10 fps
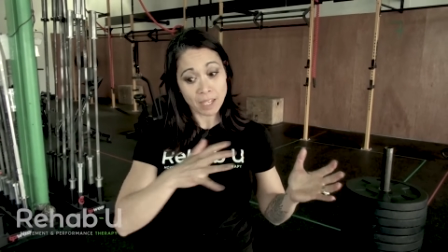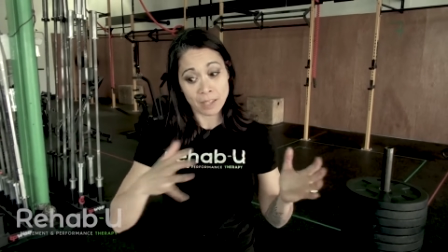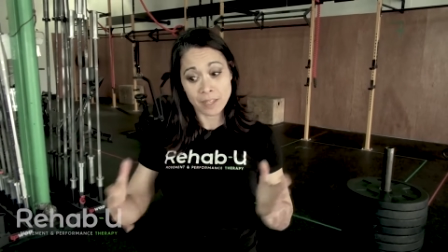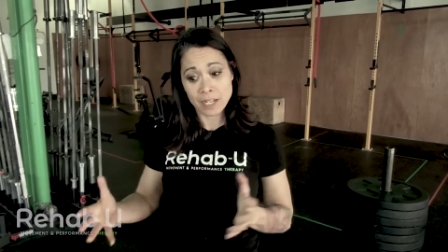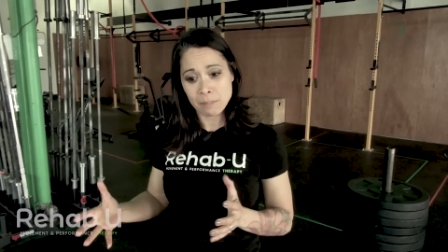
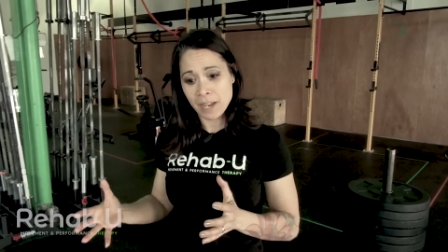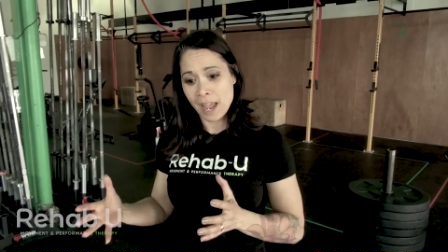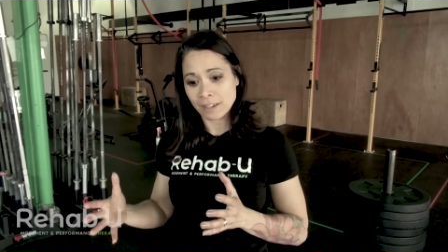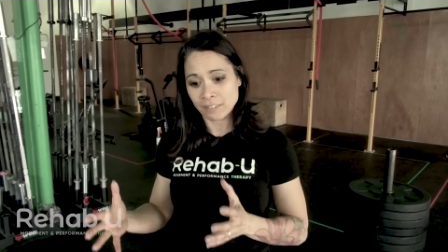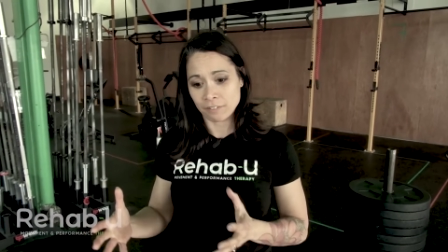And then in my
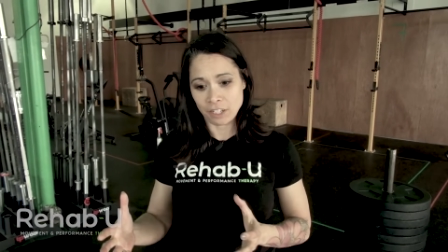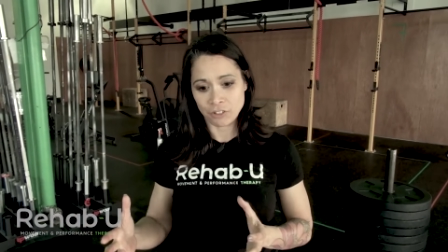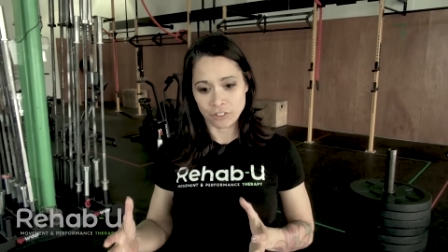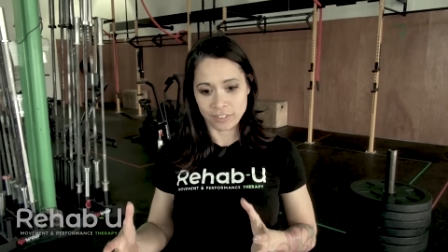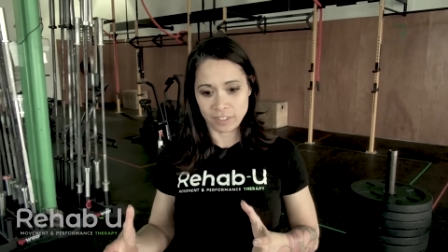
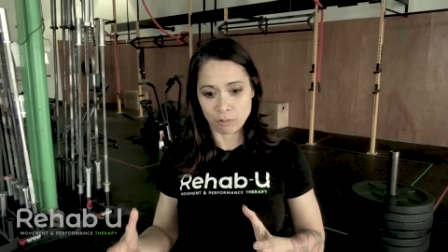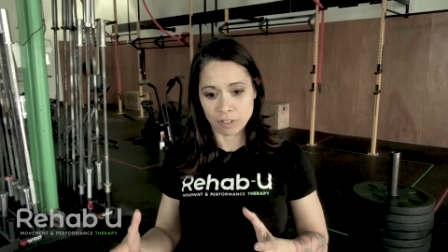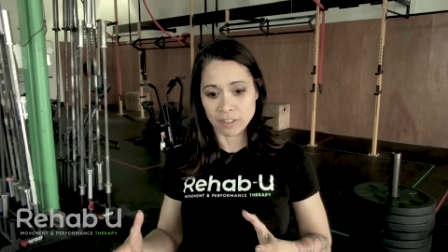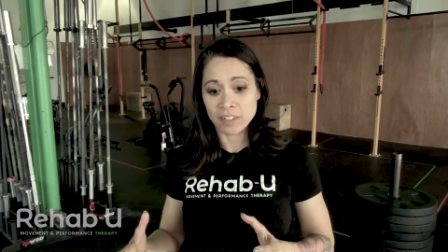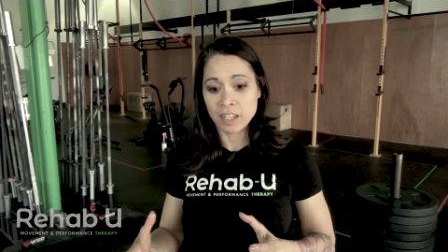activation
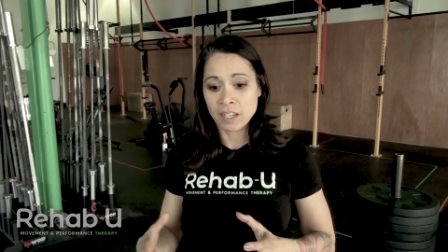sequence,